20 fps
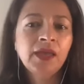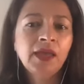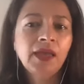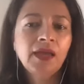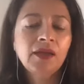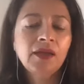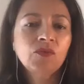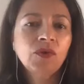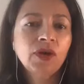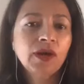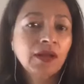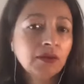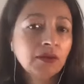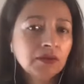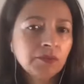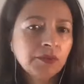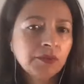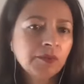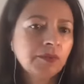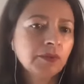And when I
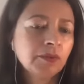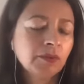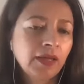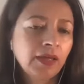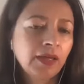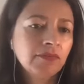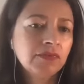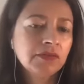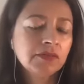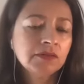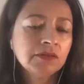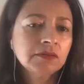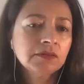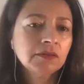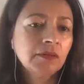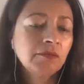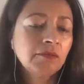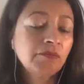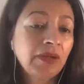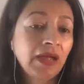hurt people, I feel
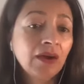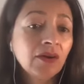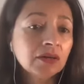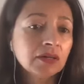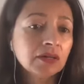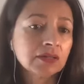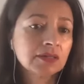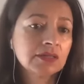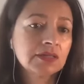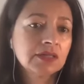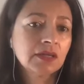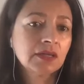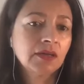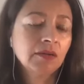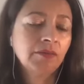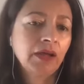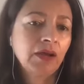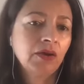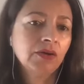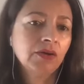embarrassed
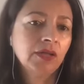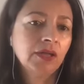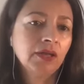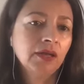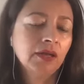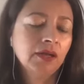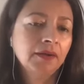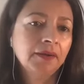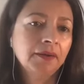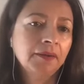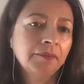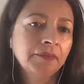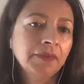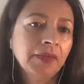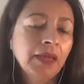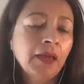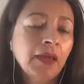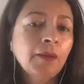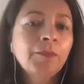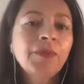about it.
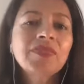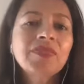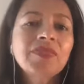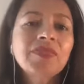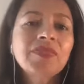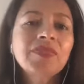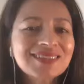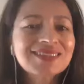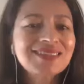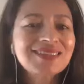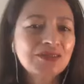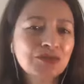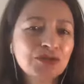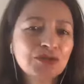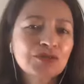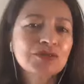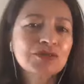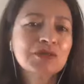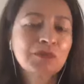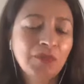But that
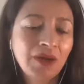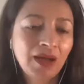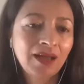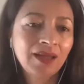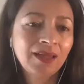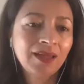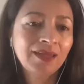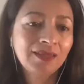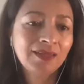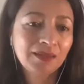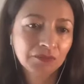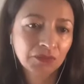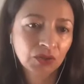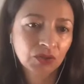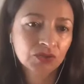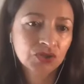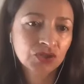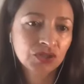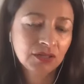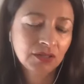centers my
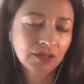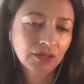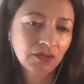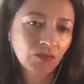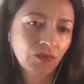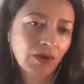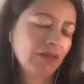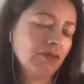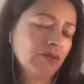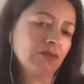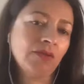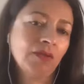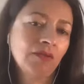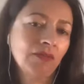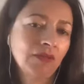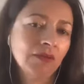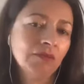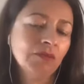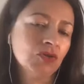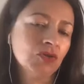emotion rather than
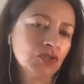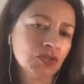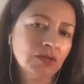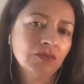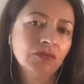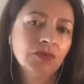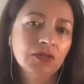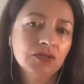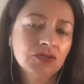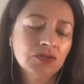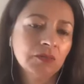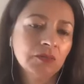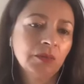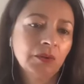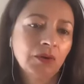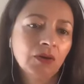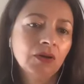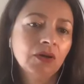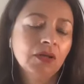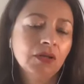the emotion of the injured
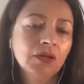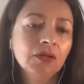party,